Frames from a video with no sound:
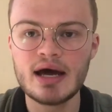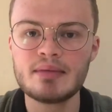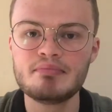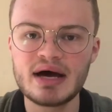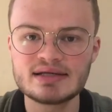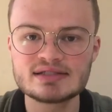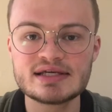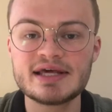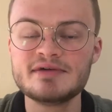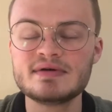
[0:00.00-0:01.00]
But
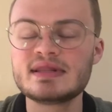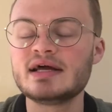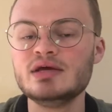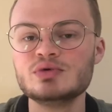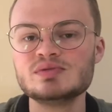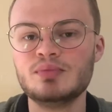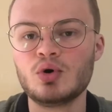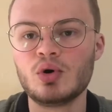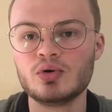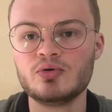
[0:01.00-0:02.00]
given that he was
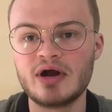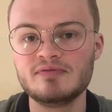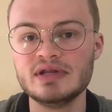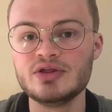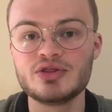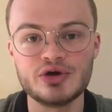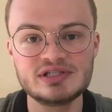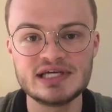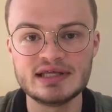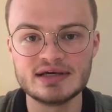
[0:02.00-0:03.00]
born roughly 30
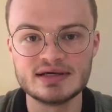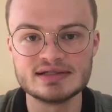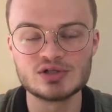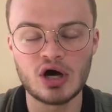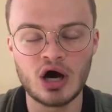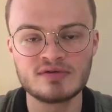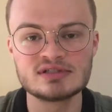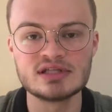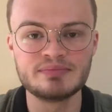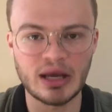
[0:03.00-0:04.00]
years after the
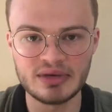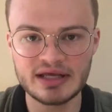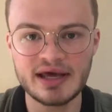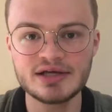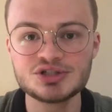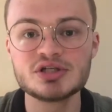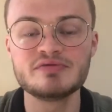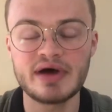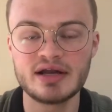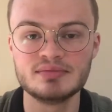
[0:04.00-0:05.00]
publication of
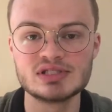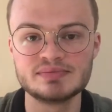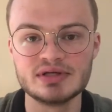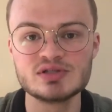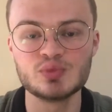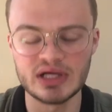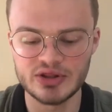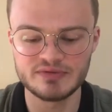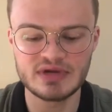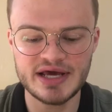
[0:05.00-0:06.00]
Adam Smith's Wealth of
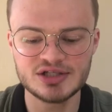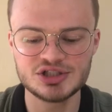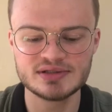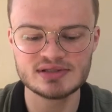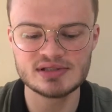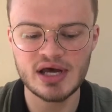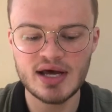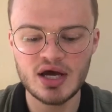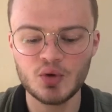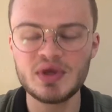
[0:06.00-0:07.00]
Nations,
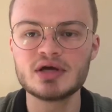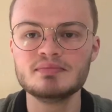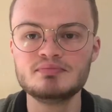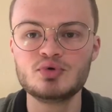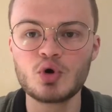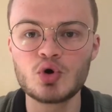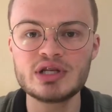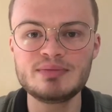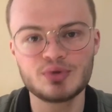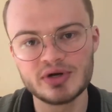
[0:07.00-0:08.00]
we can broadly
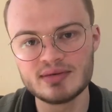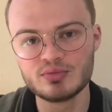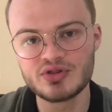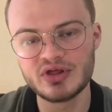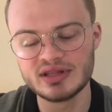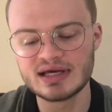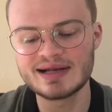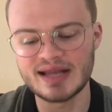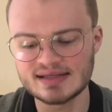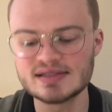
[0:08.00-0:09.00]
put him within the
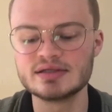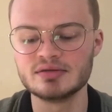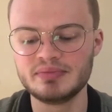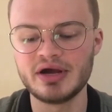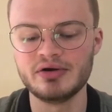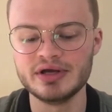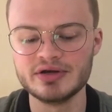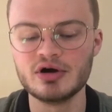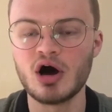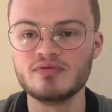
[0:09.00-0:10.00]
classical period
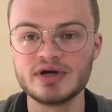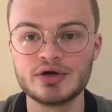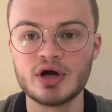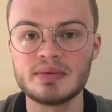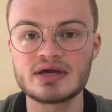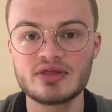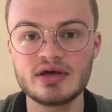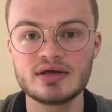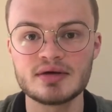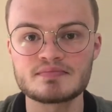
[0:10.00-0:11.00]
of economic thinking.